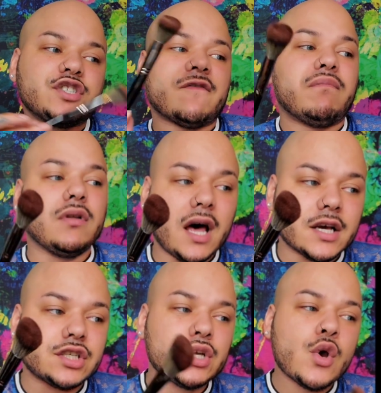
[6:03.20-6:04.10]
of
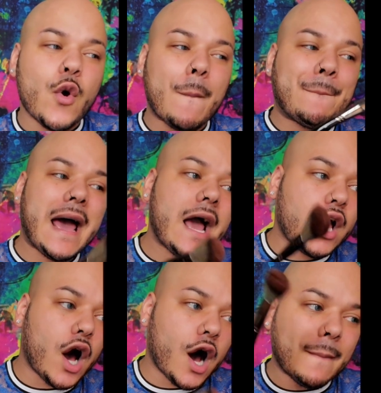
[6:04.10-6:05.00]
blush or pack
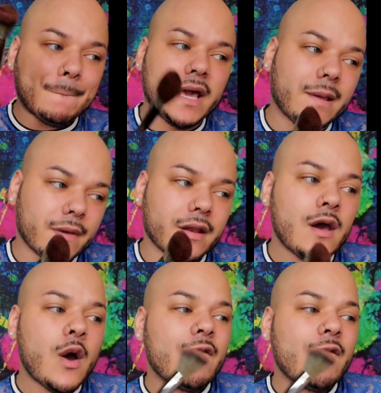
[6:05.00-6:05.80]
on pigment